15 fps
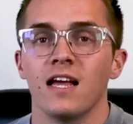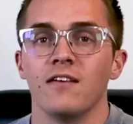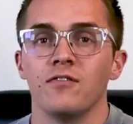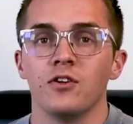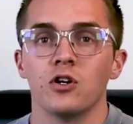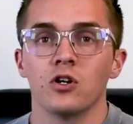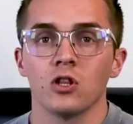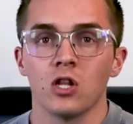If
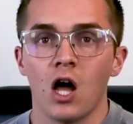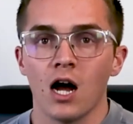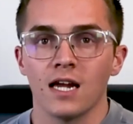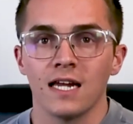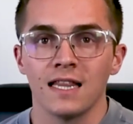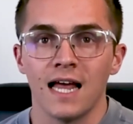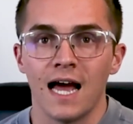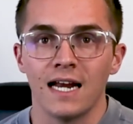you're
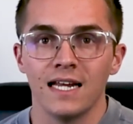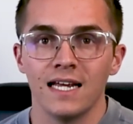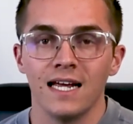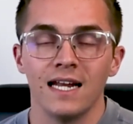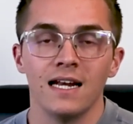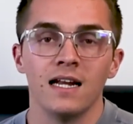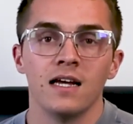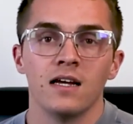locking that
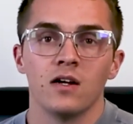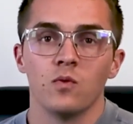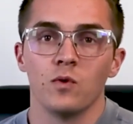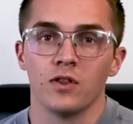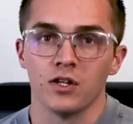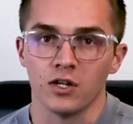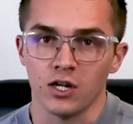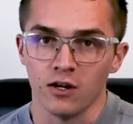in
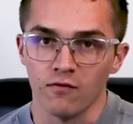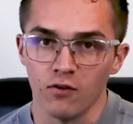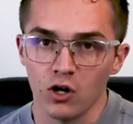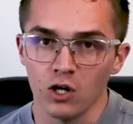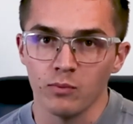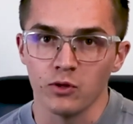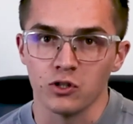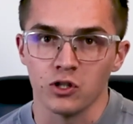with a
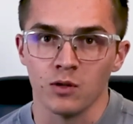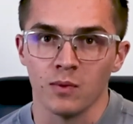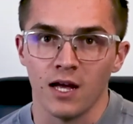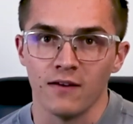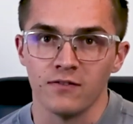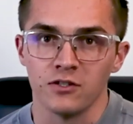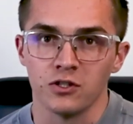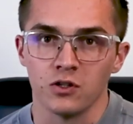convertible term
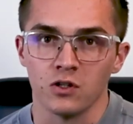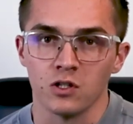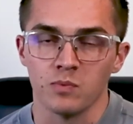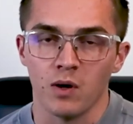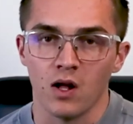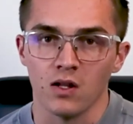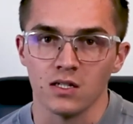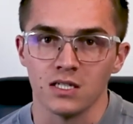life insurance
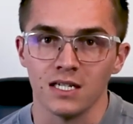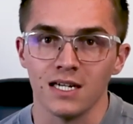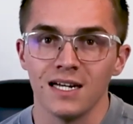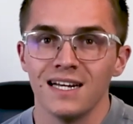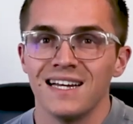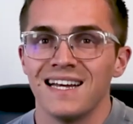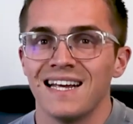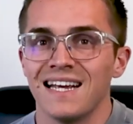policy,
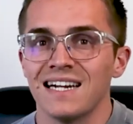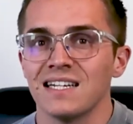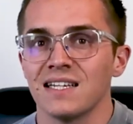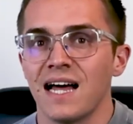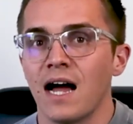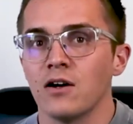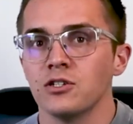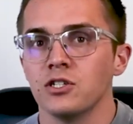it
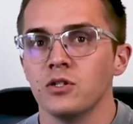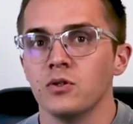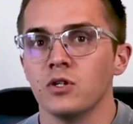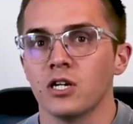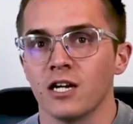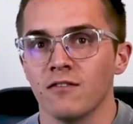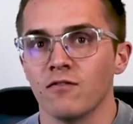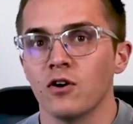allows you to
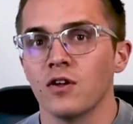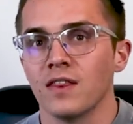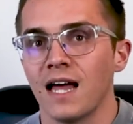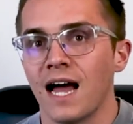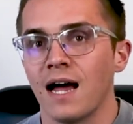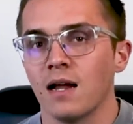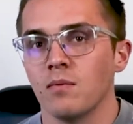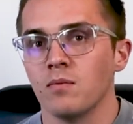convert
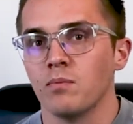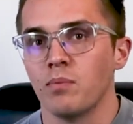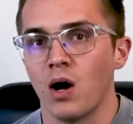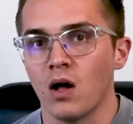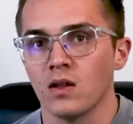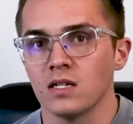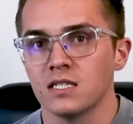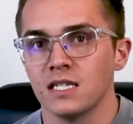that
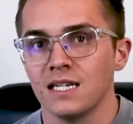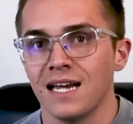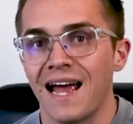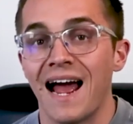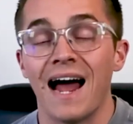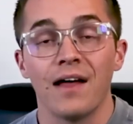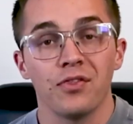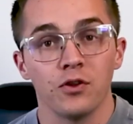policy
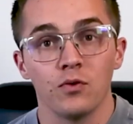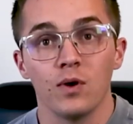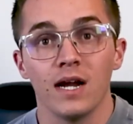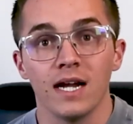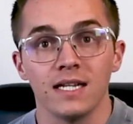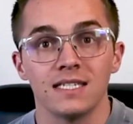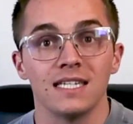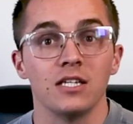at the
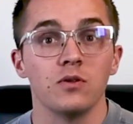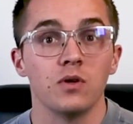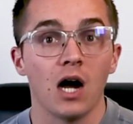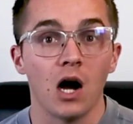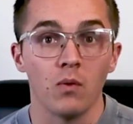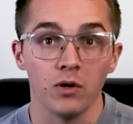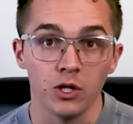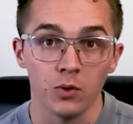rates that you
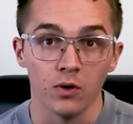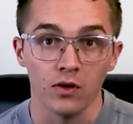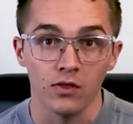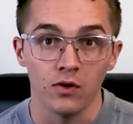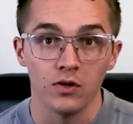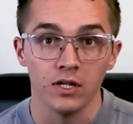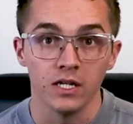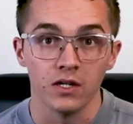got when you were
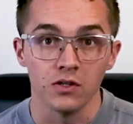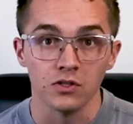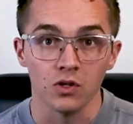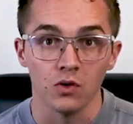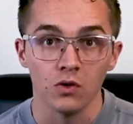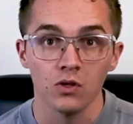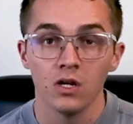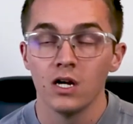30 years
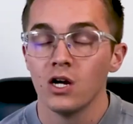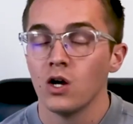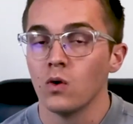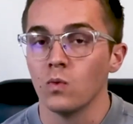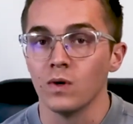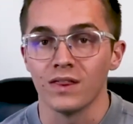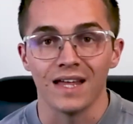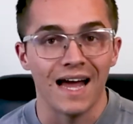old
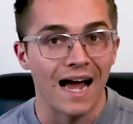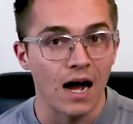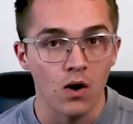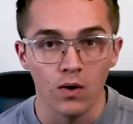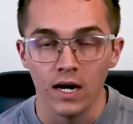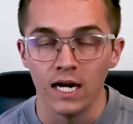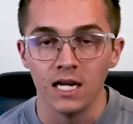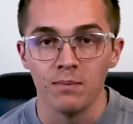
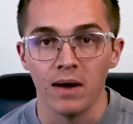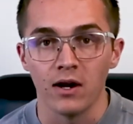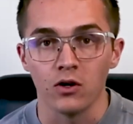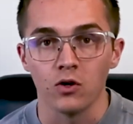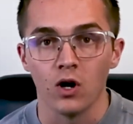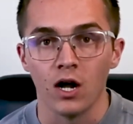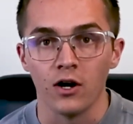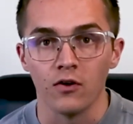without any
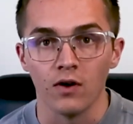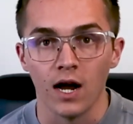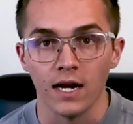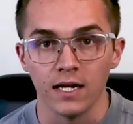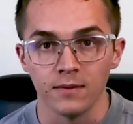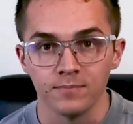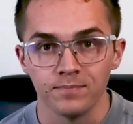medical underwriting.